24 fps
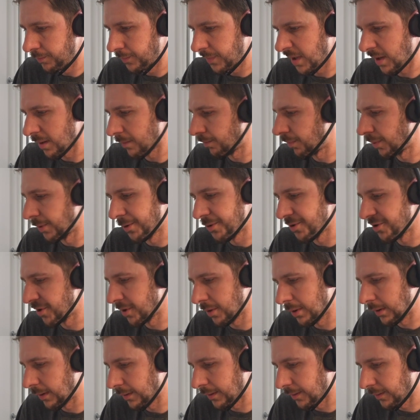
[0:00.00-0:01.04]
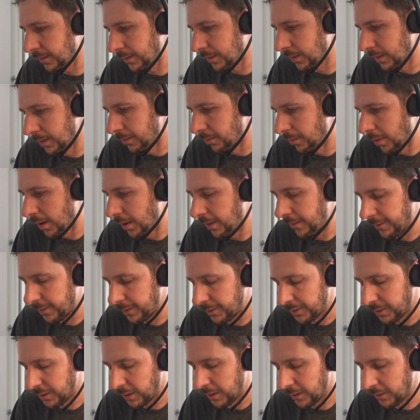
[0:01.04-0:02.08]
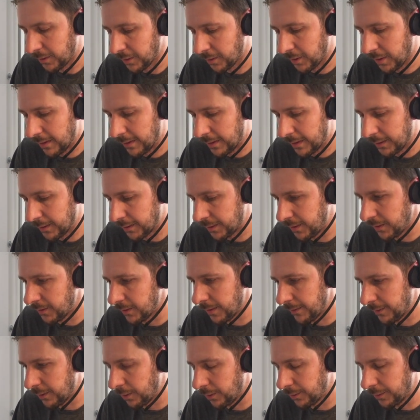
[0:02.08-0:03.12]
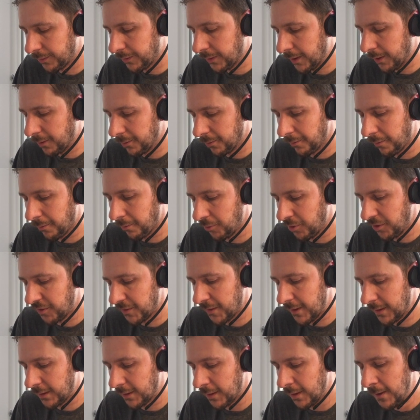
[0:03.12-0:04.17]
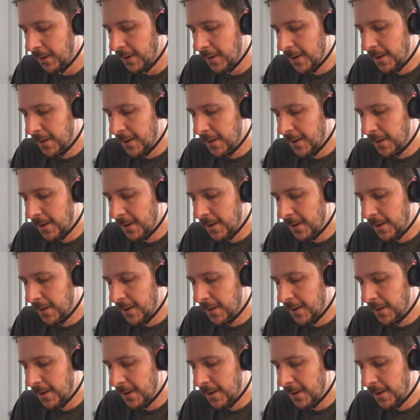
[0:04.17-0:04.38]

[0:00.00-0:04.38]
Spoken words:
Yeah, purging is irrelevant against the Keyraken. He's never going to cycle through his deck.